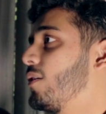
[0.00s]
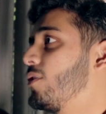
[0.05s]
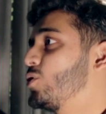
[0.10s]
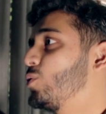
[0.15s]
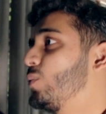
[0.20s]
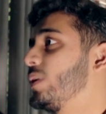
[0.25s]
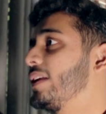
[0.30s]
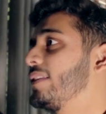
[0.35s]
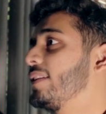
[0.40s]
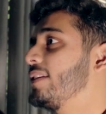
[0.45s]

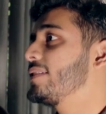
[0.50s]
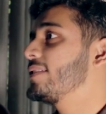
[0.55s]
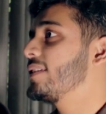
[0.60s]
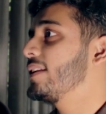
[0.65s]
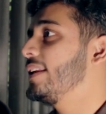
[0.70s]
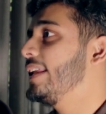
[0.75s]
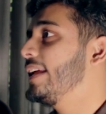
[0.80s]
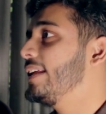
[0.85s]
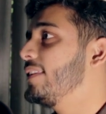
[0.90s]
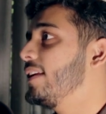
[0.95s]
So we can then
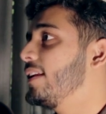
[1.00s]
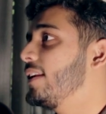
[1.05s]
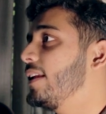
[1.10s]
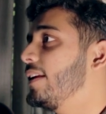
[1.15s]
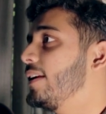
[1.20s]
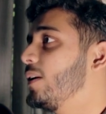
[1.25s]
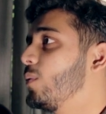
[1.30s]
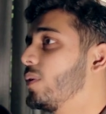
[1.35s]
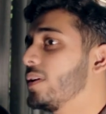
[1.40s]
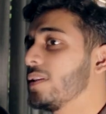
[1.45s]
select that
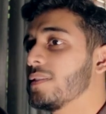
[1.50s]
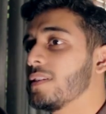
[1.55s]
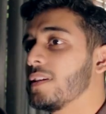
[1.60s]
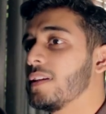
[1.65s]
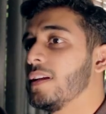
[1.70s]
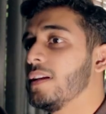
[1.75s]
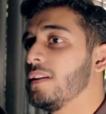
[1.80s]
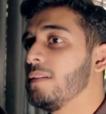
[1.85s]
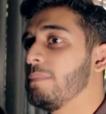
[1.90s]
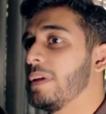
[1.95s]
layer once
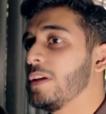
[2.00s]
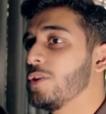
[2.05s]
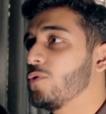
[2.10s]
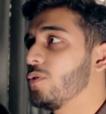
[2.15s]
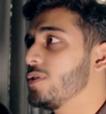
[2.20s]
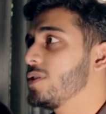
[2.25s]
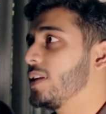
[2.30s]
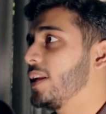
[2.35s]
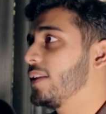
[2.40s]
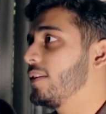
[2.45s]
again, make
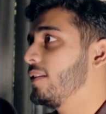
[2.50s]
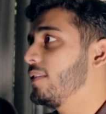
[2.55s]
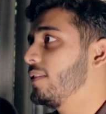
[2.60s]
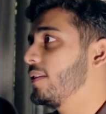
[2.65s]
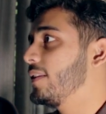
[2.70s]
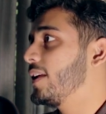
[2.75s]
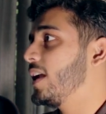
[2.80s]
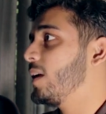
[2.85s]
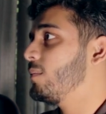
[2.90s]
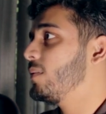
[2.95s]
sure it's selected in
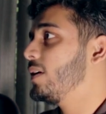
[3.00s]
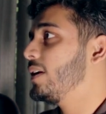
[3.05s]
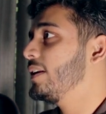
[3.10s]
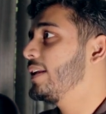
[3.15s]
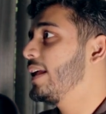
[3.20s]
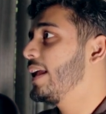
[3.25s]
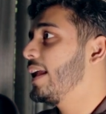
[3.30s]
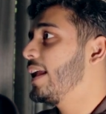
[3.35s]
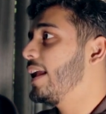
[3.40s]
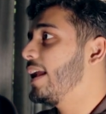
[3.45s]
the
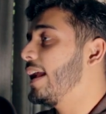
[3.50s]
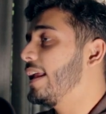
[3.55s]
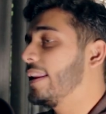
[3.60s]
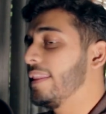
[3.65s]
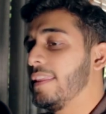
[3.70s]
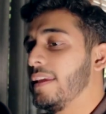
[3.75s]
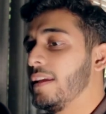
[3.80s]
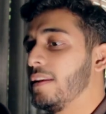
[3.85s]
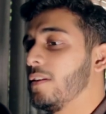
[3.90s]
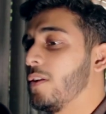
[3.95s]
timeline,
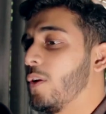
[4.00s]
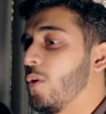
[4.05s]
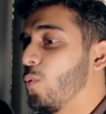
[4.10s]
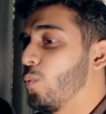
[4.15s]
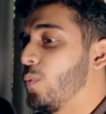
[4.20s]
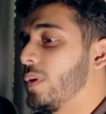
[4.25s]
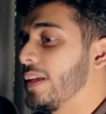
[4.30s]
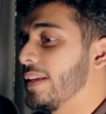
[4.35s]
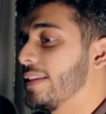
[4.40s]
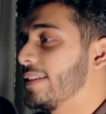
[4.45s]
and then
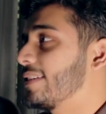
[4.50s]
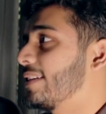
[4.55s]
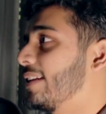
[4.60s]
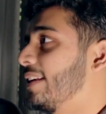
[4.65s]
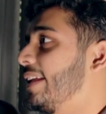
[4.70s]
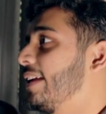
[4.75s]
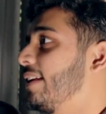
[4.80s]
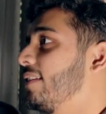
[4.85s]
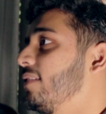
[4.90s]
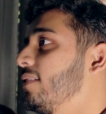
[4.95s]
we can
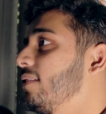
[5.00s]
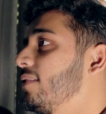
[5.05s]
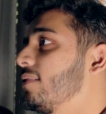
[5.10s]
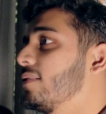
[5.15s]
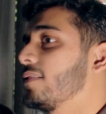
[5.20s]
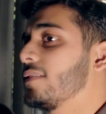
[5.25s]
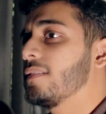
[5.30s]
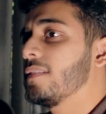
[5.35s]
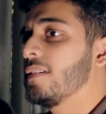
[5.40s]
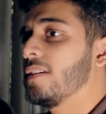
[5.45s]
select
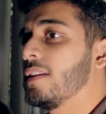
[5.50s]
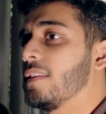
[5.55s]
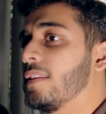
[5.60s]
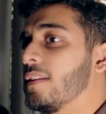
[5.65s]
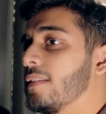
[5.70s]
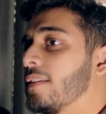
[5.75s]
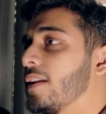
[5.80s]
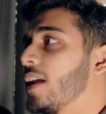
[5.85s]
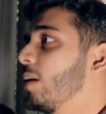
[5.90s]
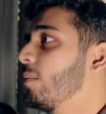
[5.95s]
it in
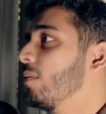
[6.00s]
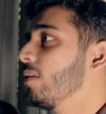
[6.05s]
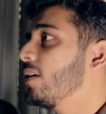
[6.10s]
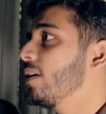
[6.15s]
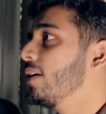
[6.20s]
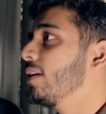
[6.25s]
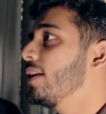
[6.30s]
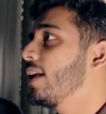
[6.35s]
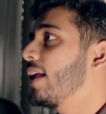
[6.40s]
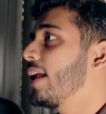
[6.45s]
the
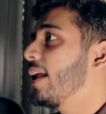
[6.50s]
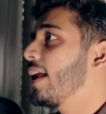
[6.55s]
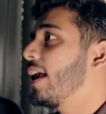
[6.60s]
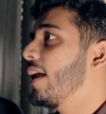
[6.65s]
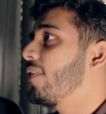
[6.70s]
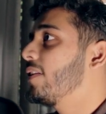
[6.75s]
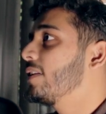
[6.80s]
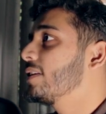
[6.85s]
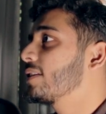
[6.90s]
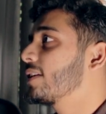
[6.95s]
timeline
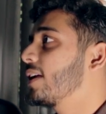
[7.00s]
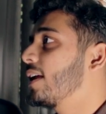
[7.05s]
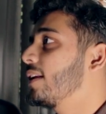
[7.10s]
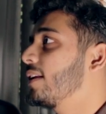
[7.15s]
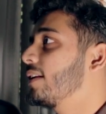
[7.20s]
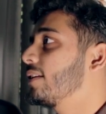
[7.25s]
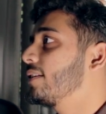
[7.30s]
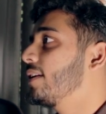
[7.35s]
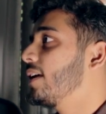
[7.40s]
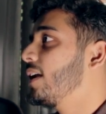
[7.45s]
and then
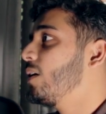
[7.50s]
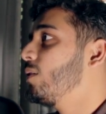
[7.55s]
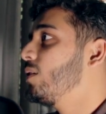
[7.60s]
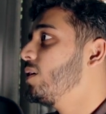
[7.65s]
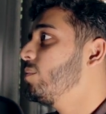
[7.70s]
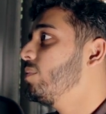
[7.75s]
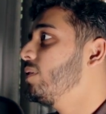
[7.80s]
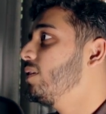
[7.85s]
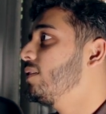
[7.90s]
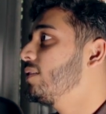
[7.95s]
scale it down
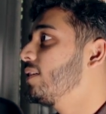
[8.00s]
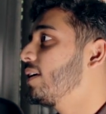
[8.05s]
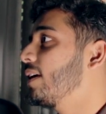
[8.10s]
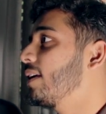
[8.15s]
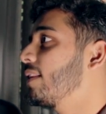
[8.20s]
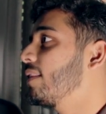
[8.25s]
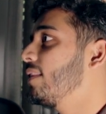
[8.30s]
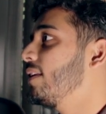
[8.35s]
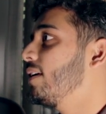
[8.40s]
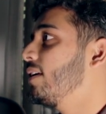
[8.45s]
a bit,
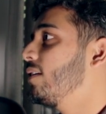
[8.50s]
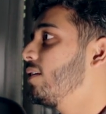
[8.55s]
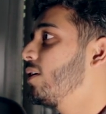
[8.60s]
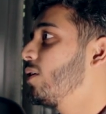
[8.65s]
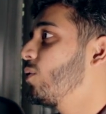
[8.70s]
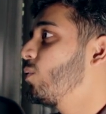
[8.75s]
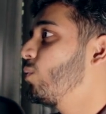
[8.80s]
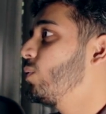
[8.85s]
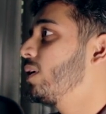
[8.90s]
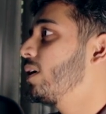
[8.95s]
and then
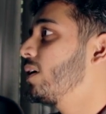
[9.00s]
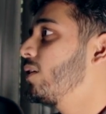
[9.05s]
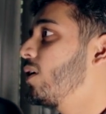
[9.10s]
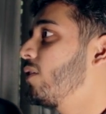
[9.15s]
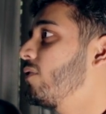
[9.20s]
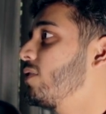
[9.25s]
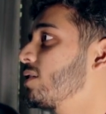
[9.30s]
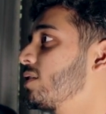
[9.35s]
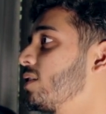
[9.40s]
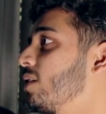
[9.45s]
we can
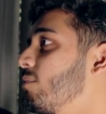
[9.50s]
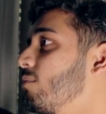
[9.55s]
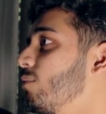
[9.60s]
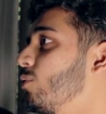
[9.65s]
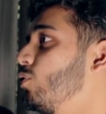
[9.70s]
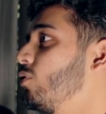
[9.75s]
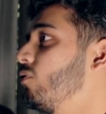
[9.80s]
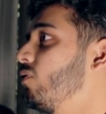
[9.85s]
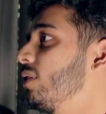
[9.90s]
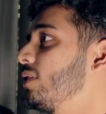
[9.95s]
obviously
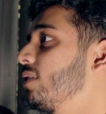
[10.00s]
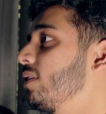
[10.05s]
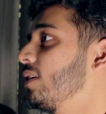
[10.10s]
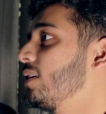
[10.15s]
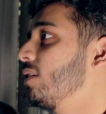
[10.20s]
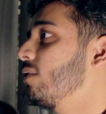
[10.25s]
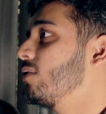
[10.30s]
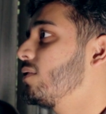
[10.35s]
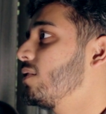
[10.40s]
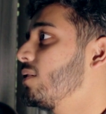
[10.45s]
move it
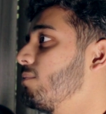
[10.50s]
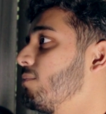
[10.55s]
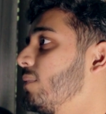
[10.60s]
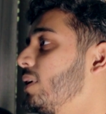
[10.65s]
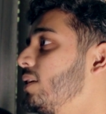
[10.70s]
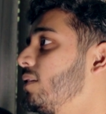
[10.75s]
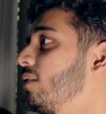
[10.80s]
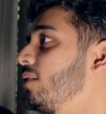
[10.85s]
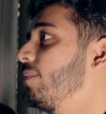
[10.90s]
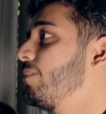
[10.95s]
into the
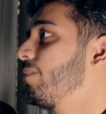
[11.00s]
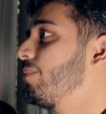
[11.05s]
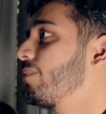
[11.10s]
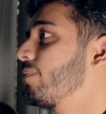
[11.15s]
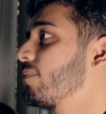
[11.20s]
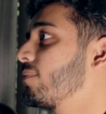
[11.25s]
middle.